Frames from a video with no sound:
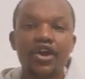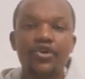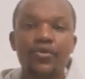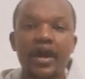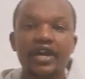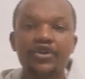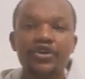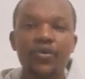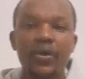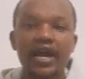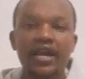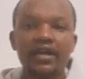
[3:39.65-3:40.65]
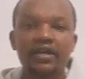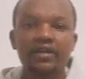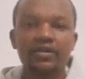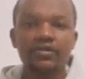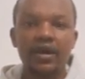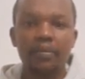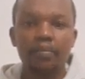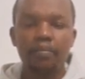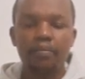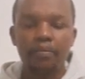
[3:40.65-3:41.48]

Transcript: you are doing well, you are